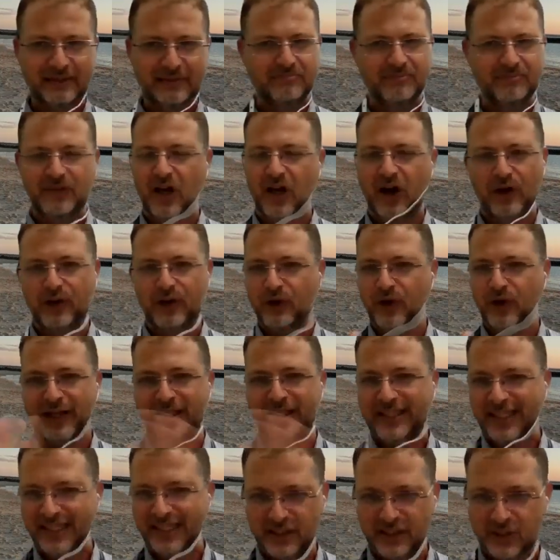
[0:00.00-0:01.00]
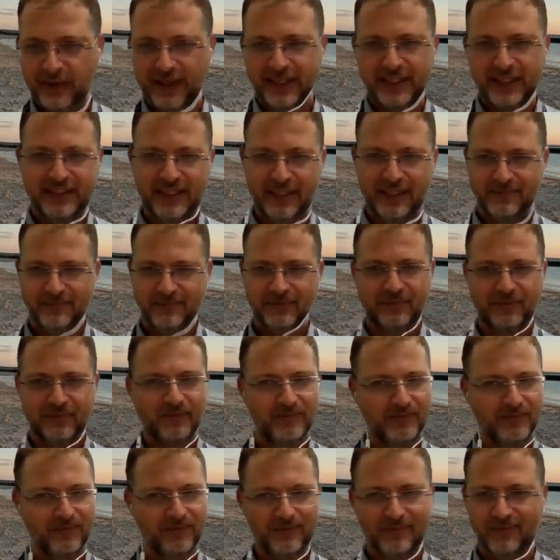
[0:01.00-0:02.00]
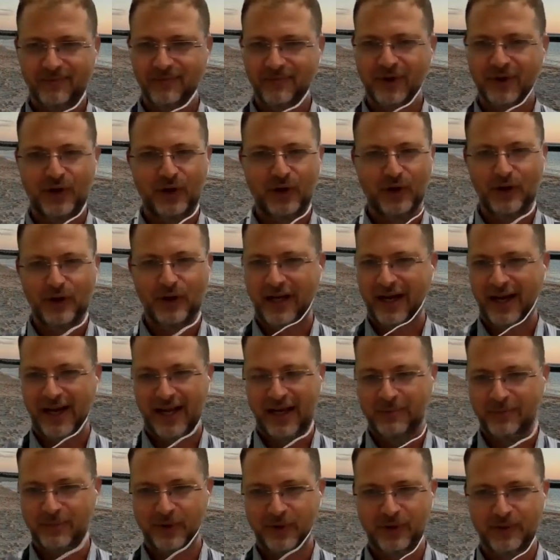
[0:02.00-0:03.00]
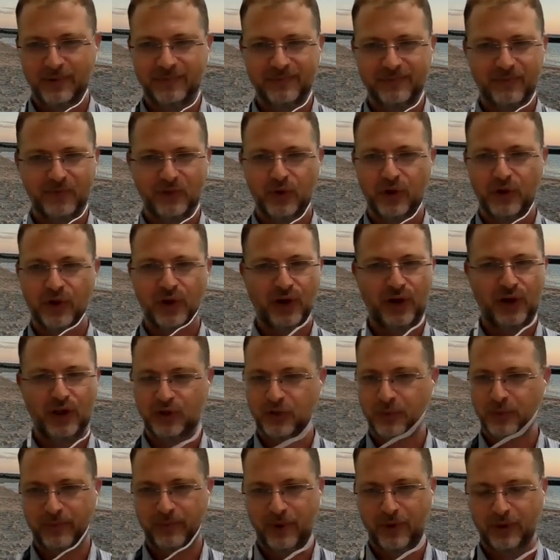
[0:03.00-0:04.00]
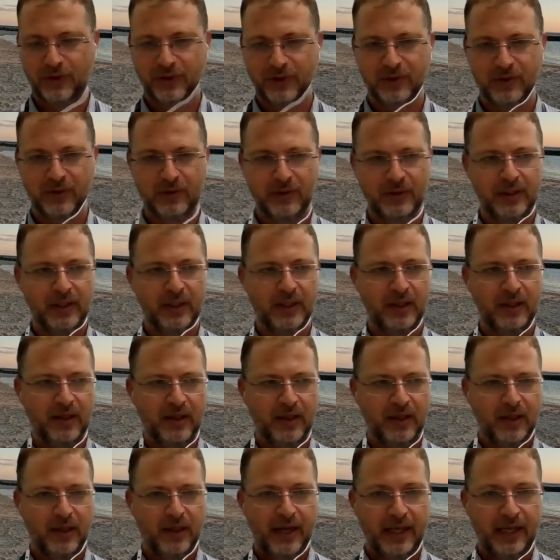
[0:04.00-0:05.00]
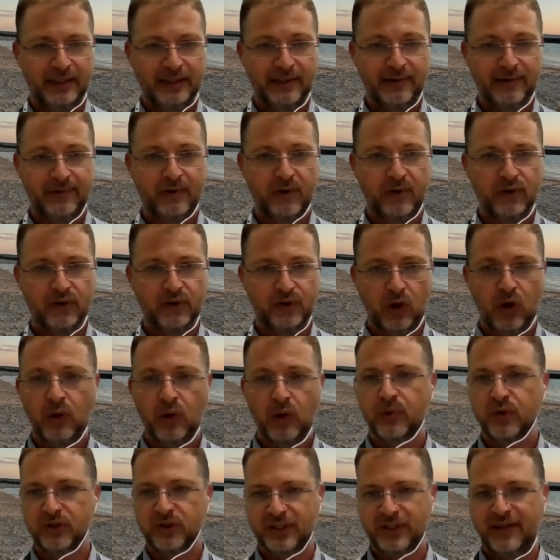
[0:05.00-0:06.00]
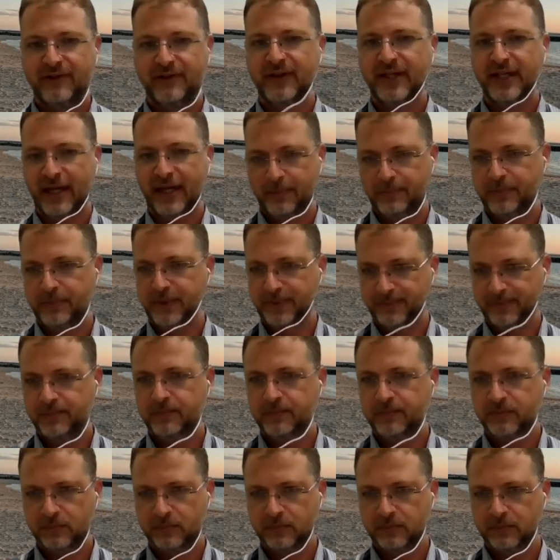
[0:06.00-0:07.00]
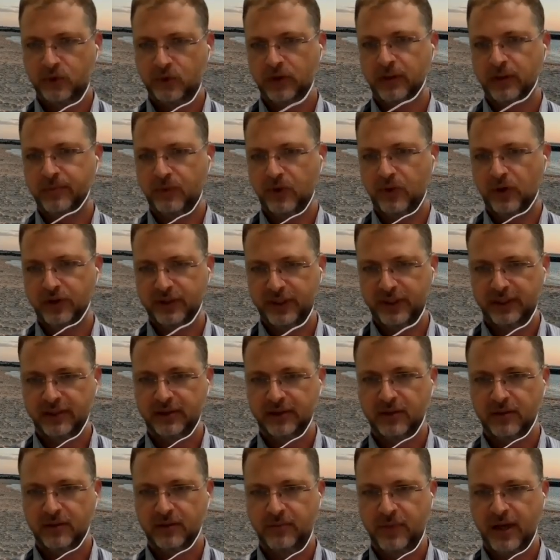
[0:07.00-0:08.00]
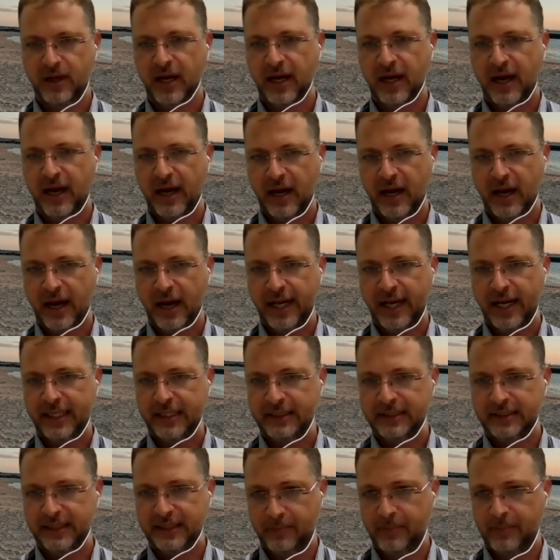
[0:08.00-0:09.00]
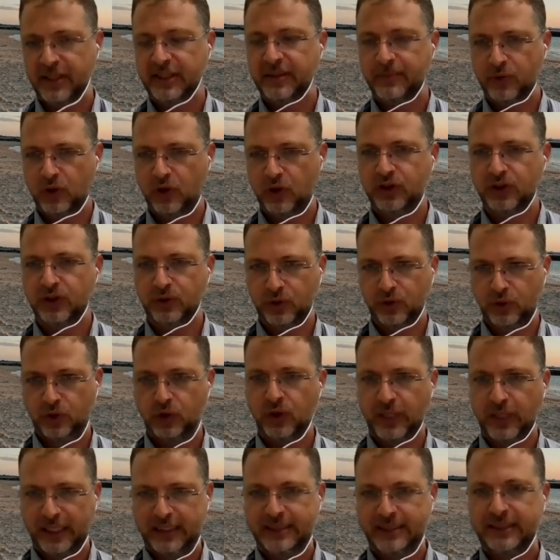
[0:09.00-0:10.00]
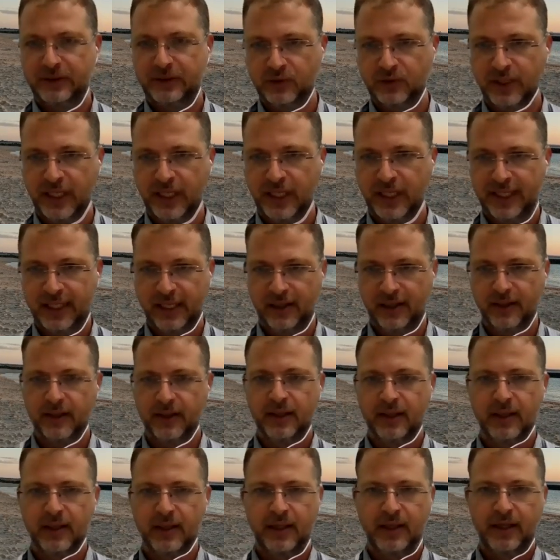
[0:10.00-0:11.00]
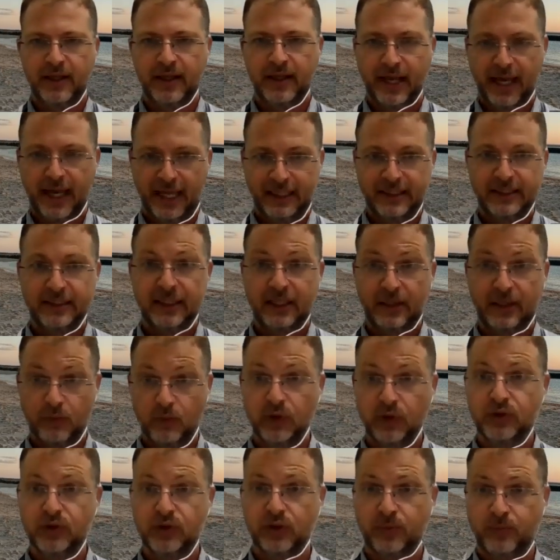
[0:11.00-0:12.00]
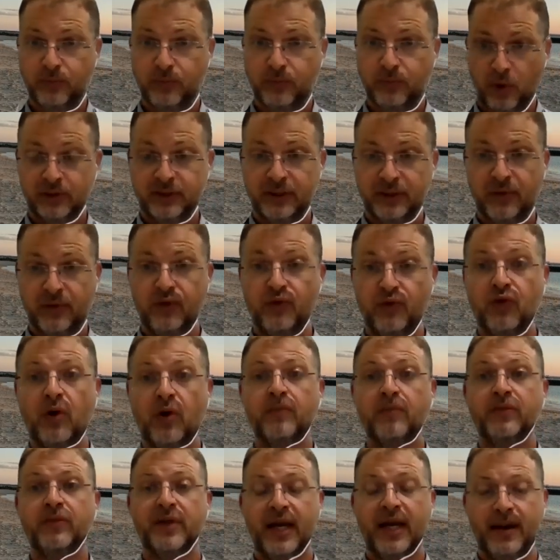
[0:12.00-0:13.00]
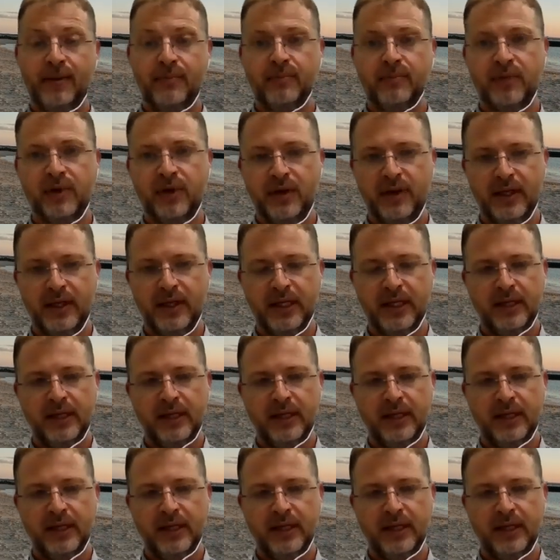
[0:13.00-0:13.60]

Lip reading: No, your idea is crazy. We're not going to help you. We're not going to support you. And I was almost giving up to the project. But I submitted the project to Q Cancer Australia, and it was supported from them.